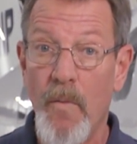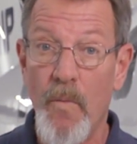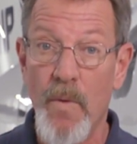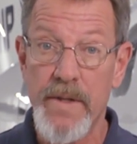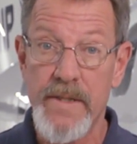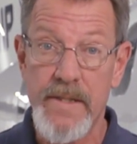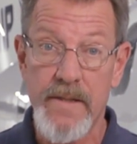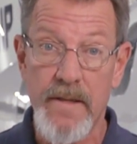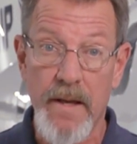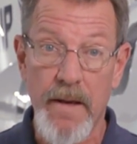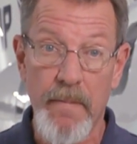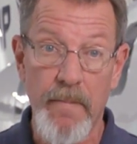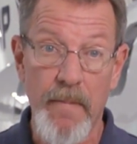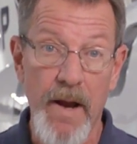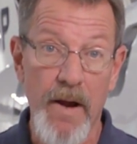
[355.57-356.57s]
once
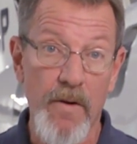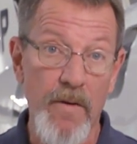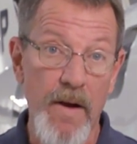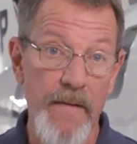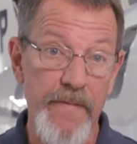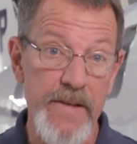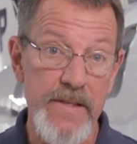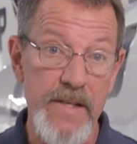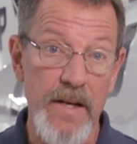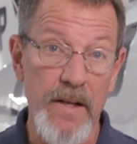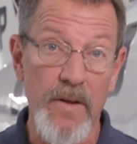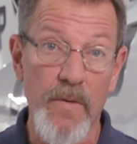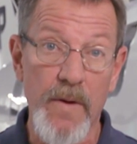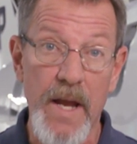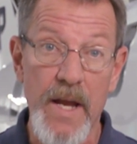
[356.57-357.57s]
the aircraft is in a
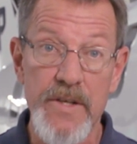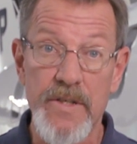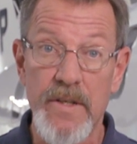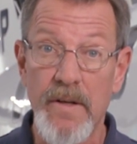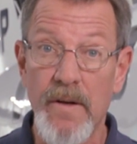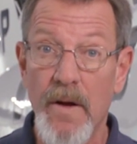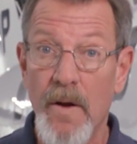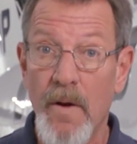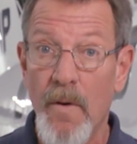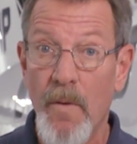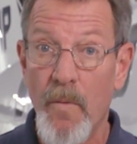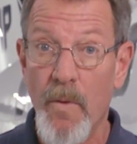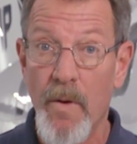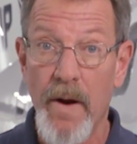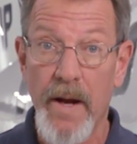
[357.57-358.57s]
location
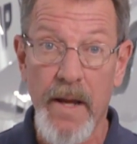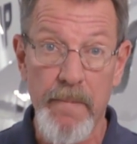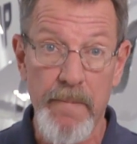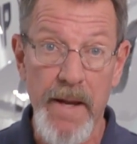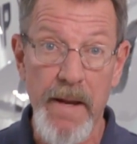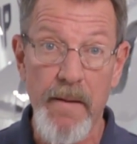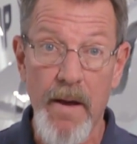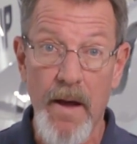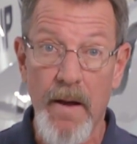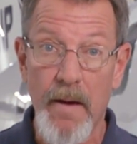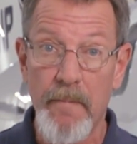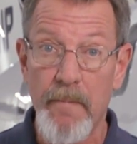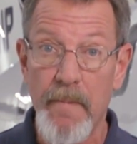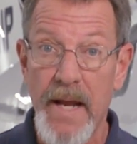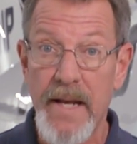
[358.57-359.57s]
where it can be uh,
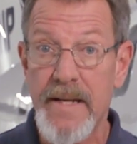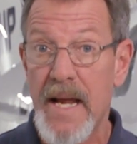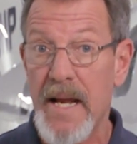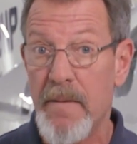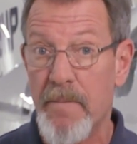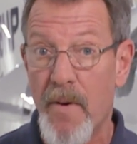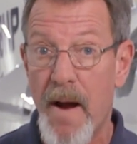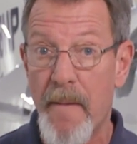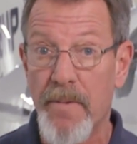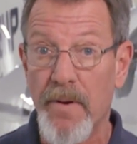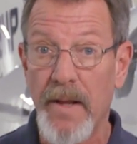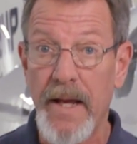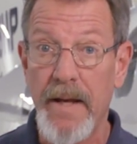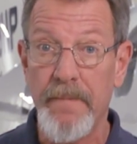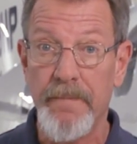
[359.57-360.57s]
maintained
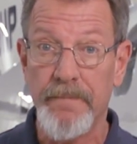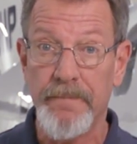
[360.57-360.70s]
properly.